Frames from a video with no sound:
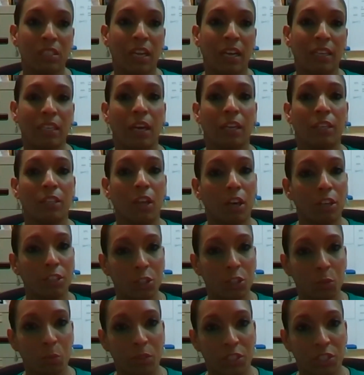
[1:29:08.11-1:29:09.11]
that are
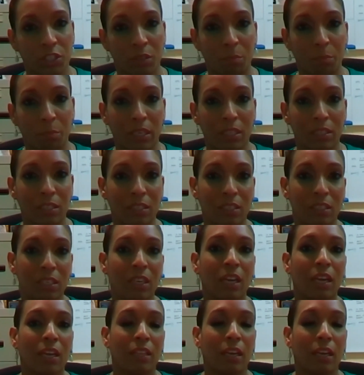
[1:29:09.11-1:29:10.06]
non-tuition based,